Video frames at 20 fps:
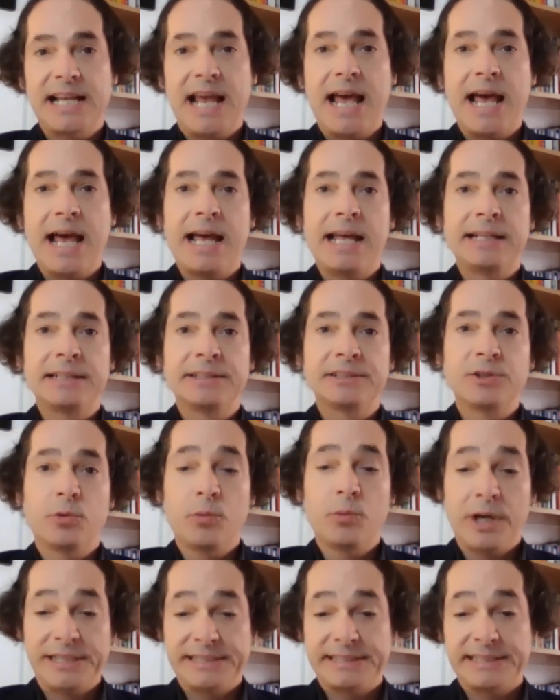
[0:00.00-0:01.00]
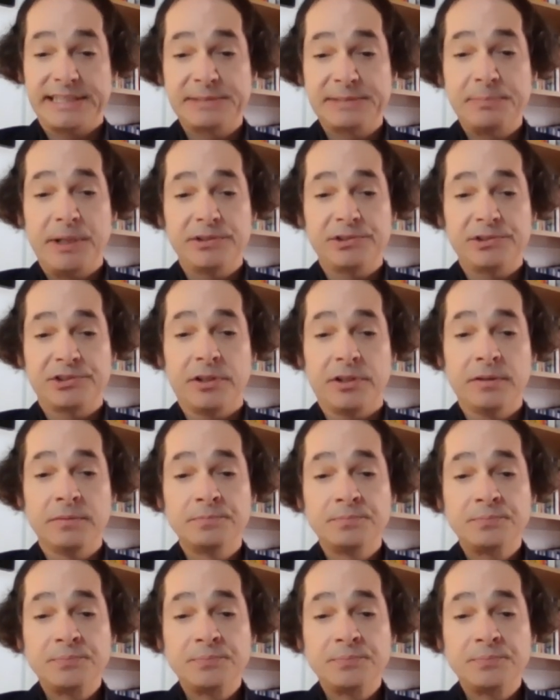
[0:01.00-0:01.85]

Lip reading: and waste disposal.